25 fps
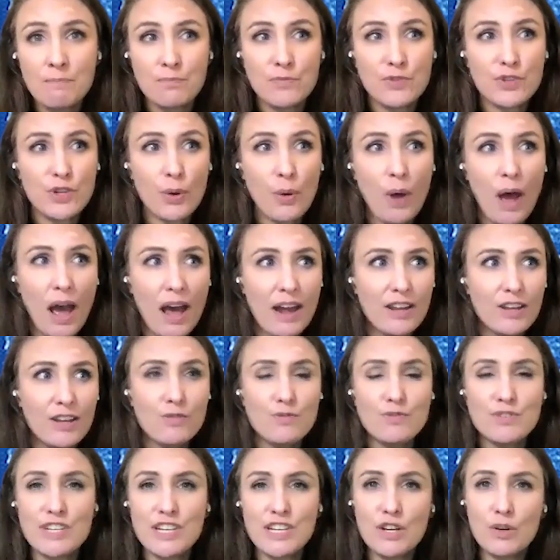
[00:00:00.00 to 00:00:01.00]
So how do
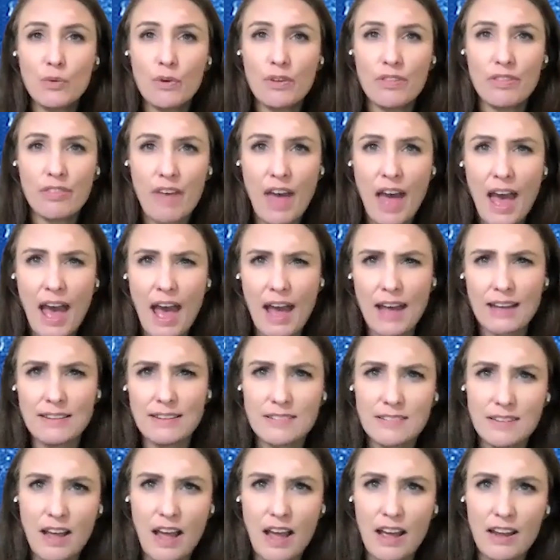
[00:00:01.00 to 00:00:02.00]
you deal with that?
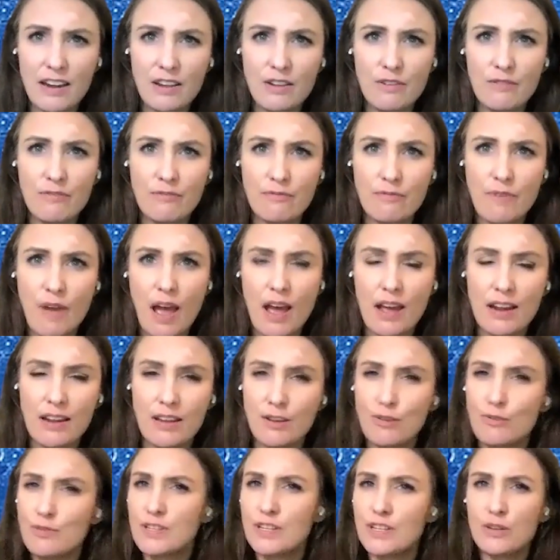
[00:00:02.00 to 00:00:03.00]
How do
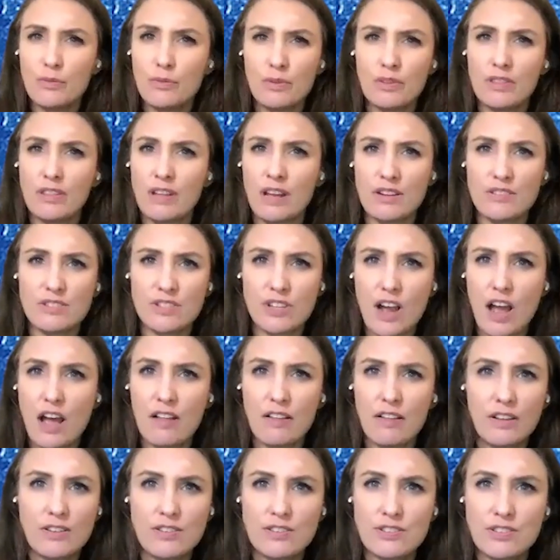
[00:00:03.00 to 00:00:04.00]
you deal with that
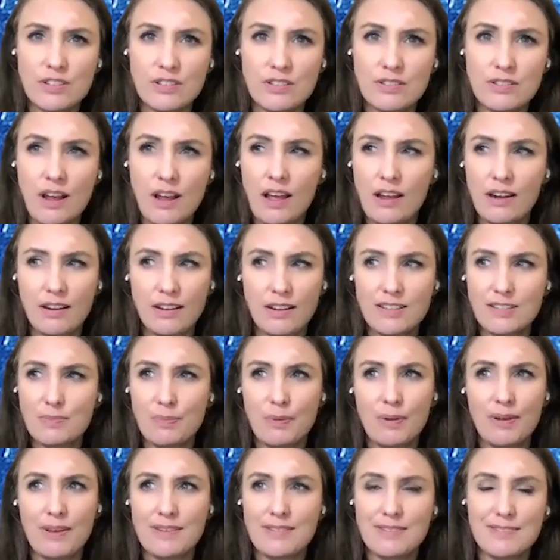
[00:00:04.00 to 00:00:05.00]
challenge and
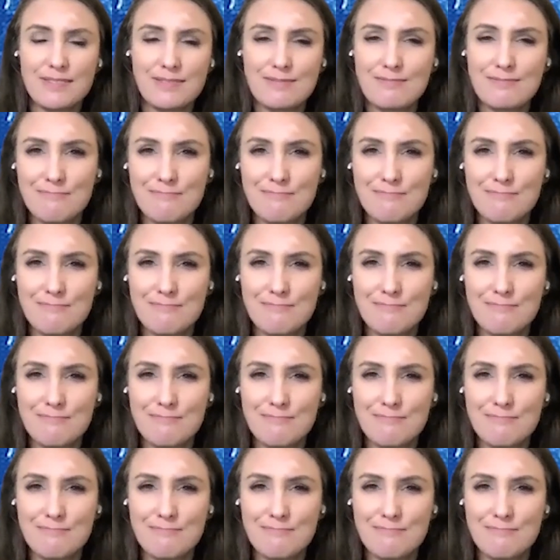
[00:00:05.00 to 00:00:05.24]
explain